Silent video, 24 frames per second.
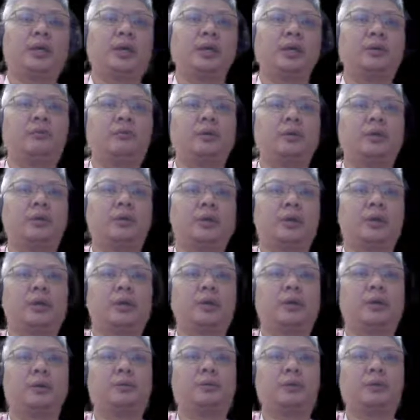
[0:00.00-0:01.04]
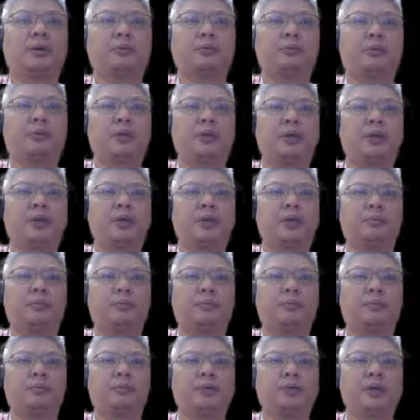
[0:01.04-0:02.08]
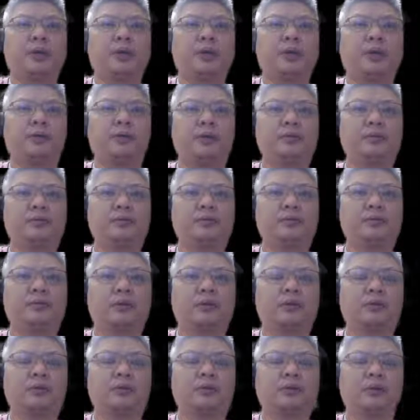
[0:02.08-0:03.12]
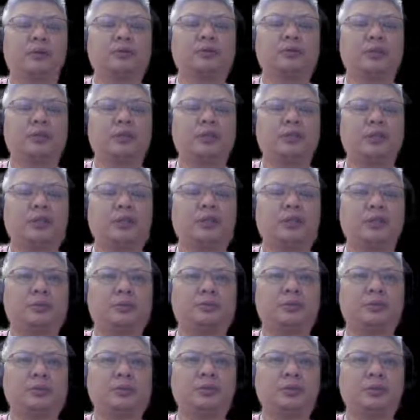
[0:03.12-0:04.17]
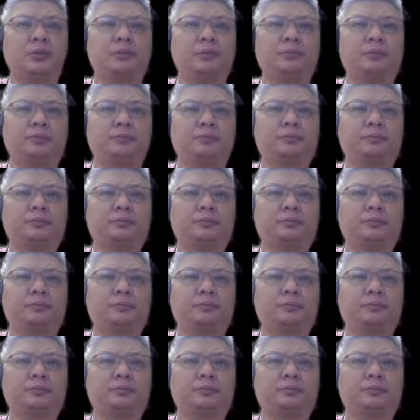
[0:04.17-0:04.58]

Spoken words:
And red, black will play a4 plus 5 to consolidate his position.